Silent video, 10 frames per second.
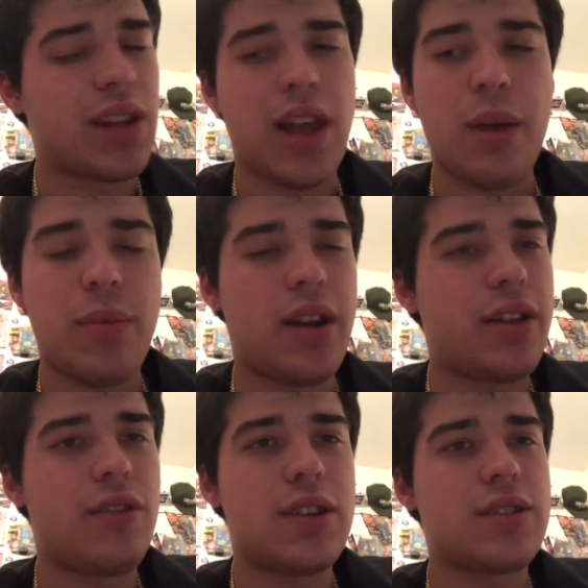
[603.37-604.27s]
a lot better
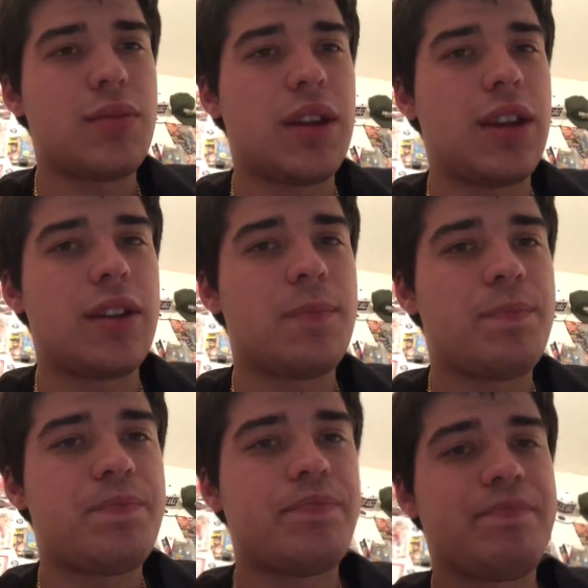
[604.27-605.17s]
than WrestleMania.
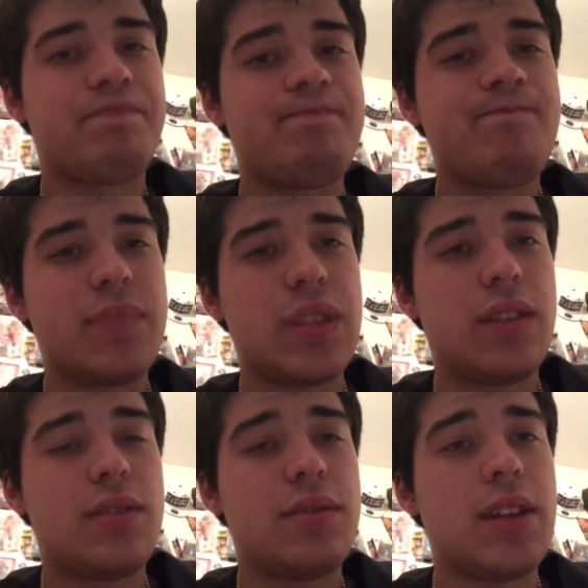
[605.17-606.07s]

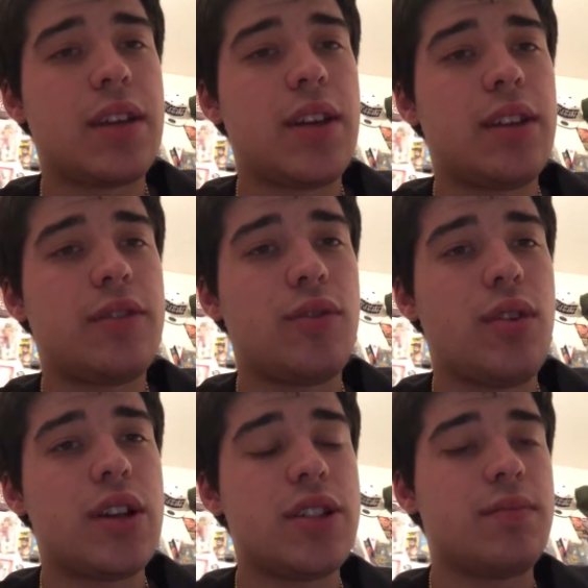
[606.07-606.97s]
Thank you guys for
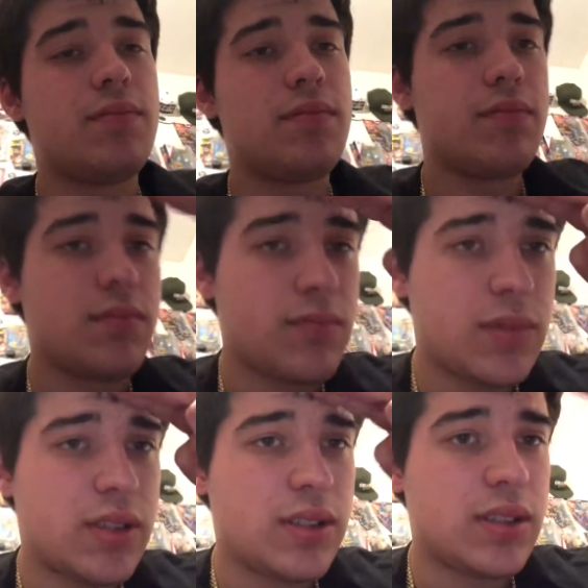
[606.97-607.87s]
watching.
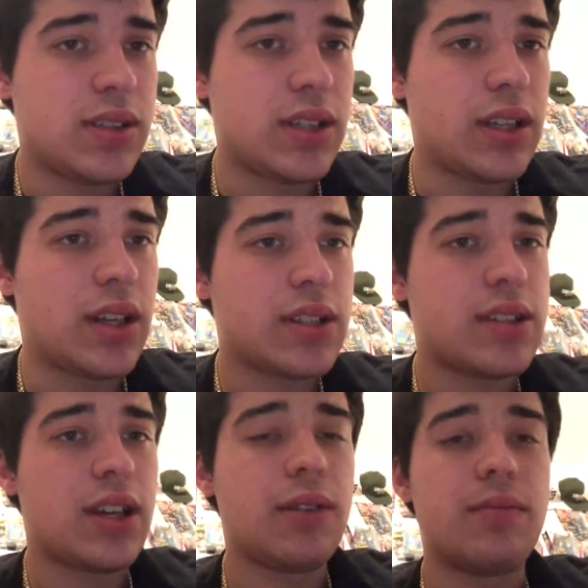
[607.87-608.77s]
See you next
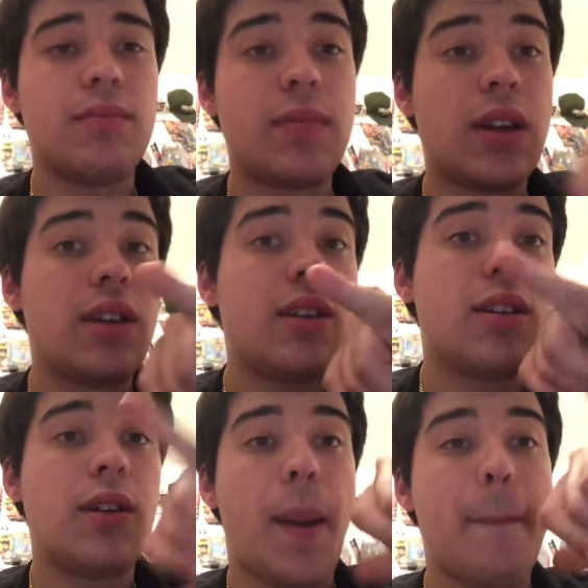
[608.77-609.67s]
time.
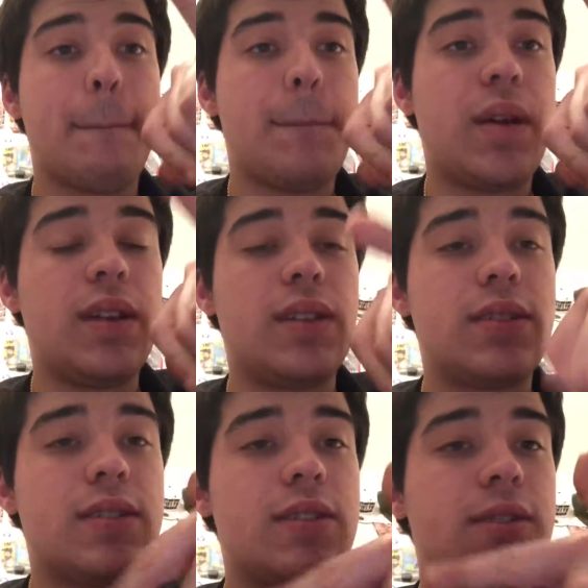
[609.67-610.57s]

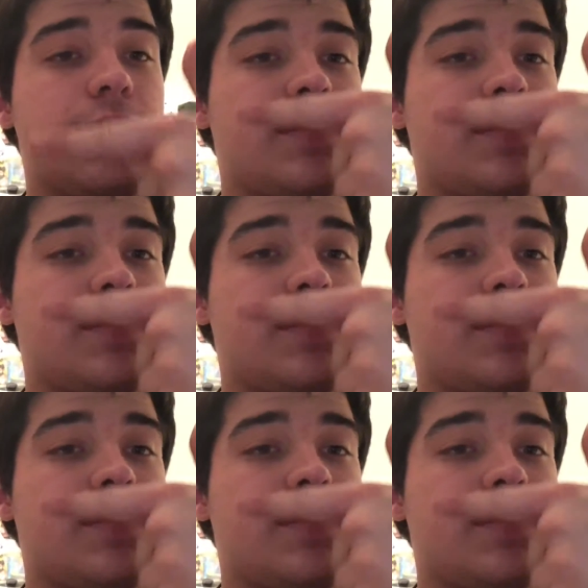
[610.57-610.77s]
Peace.